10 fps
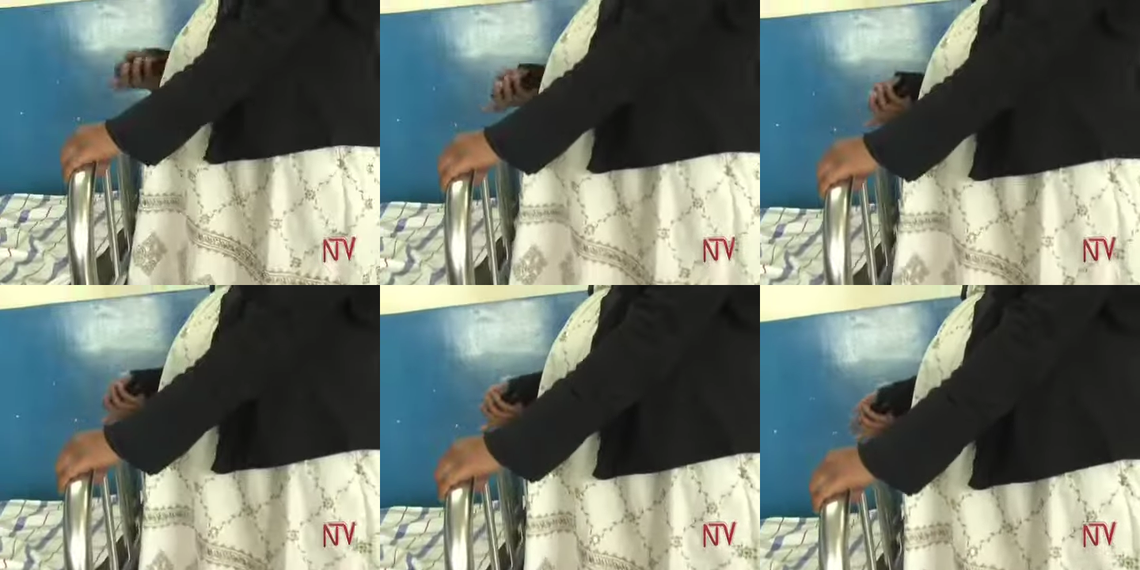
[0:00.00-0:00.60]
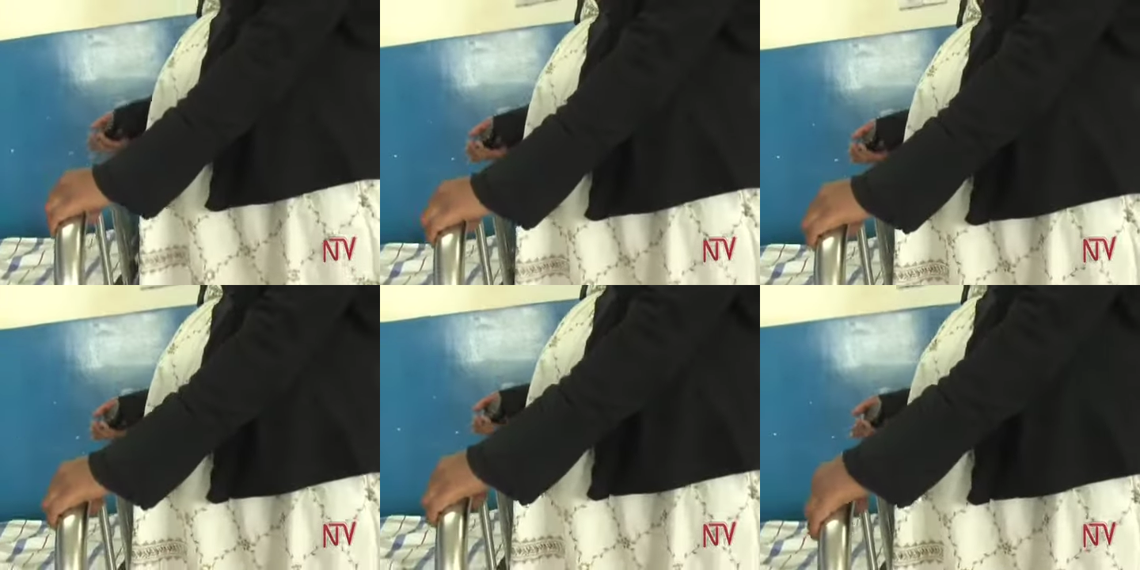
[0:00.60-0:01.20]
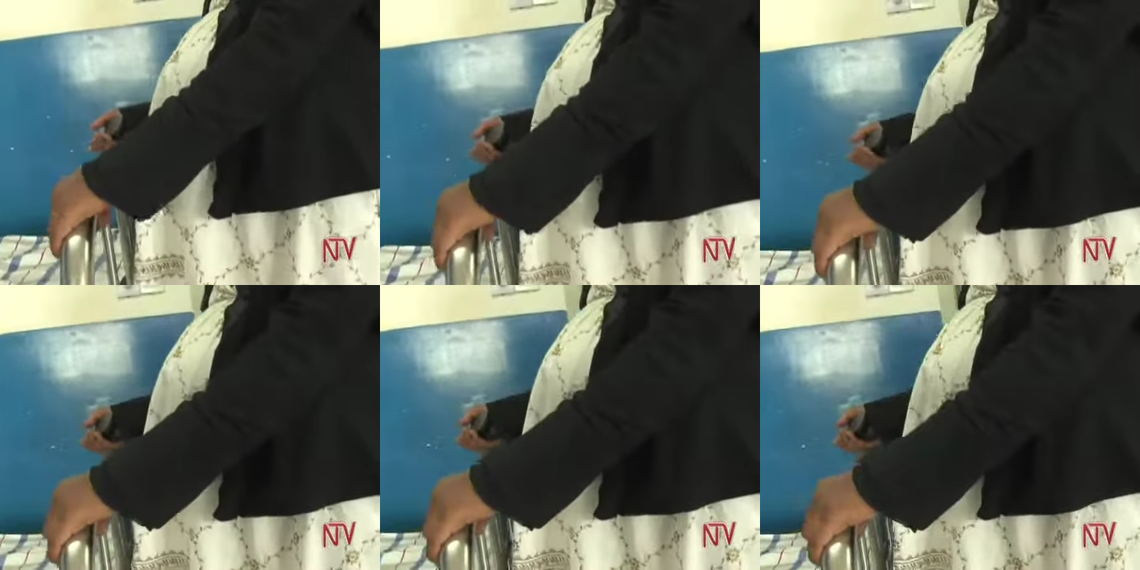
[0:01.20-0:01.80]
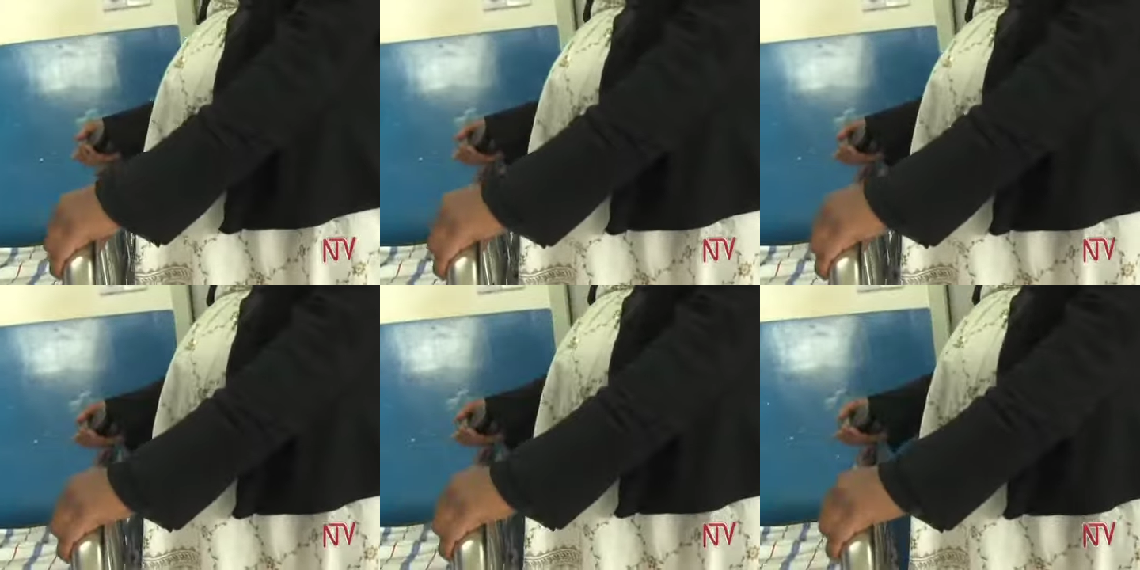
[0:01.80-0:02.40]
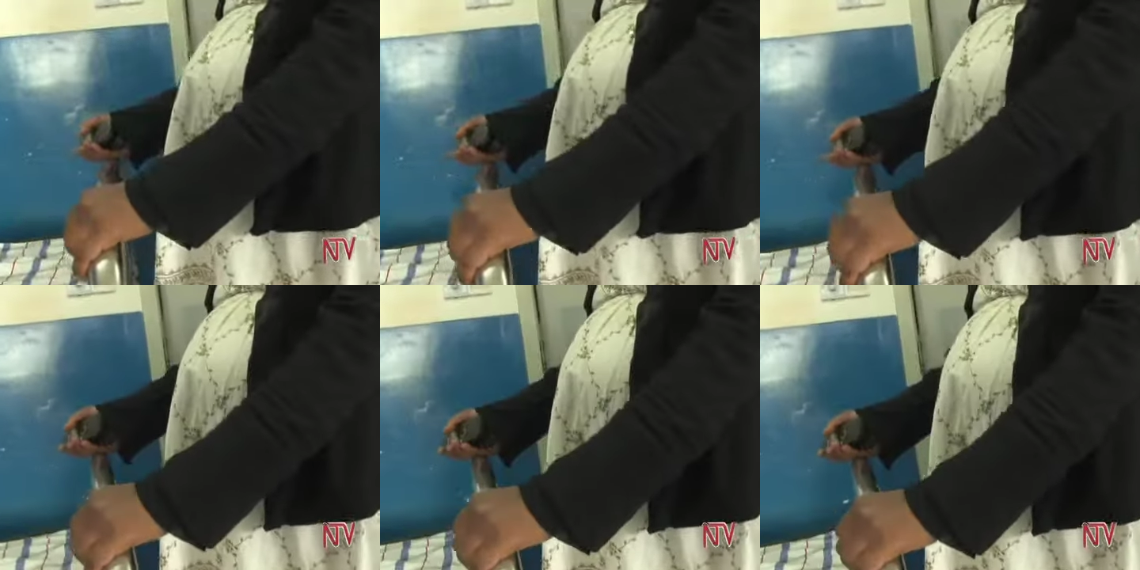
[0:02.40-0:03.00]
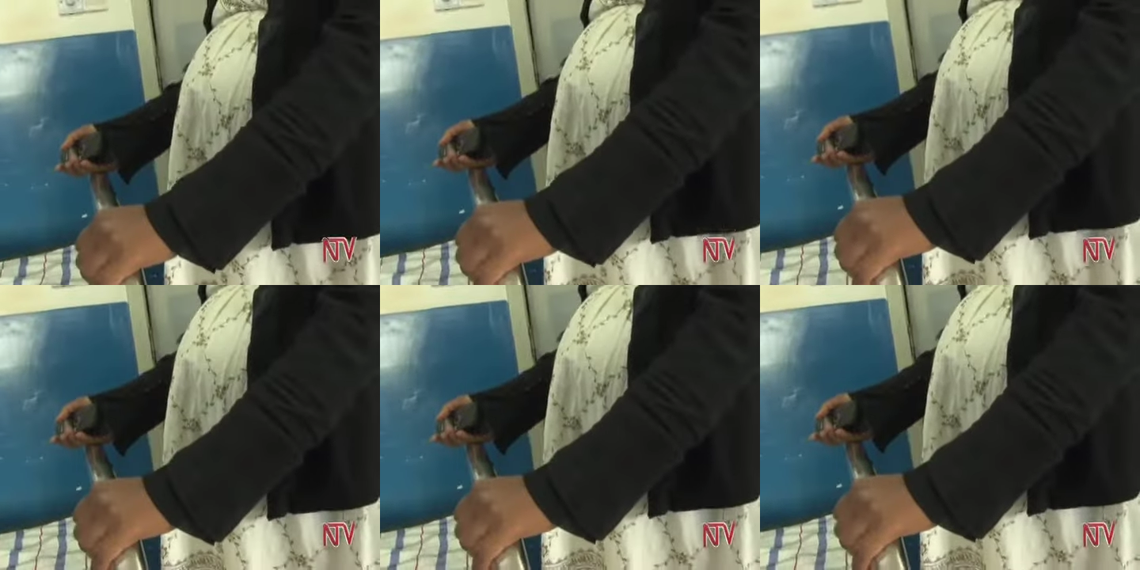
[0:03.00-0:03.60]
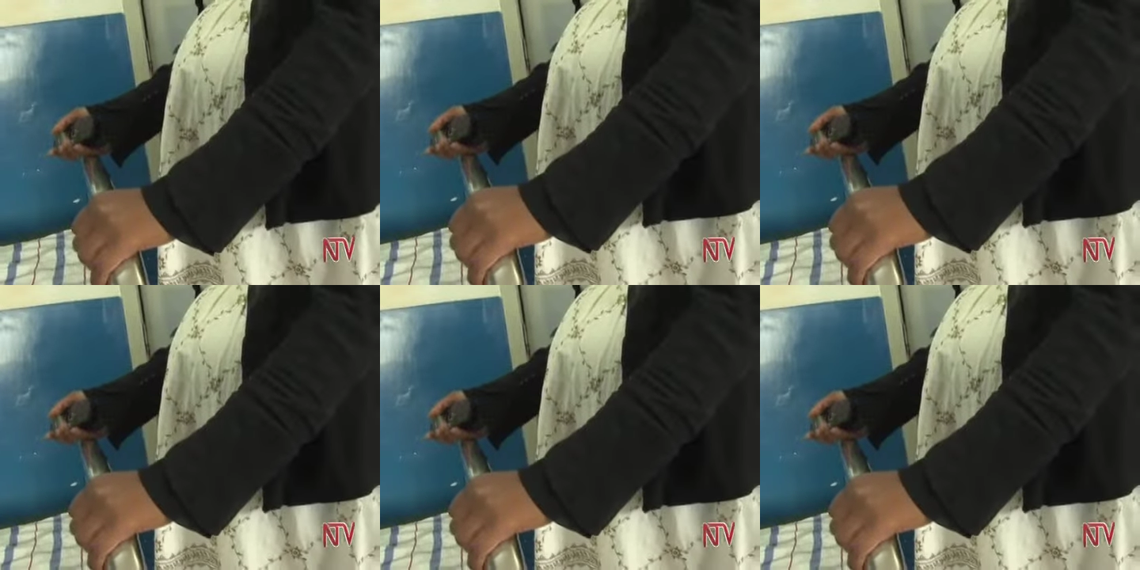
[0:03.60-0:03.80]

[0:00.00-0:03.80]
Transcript: No face is visible, so there are no lips to read.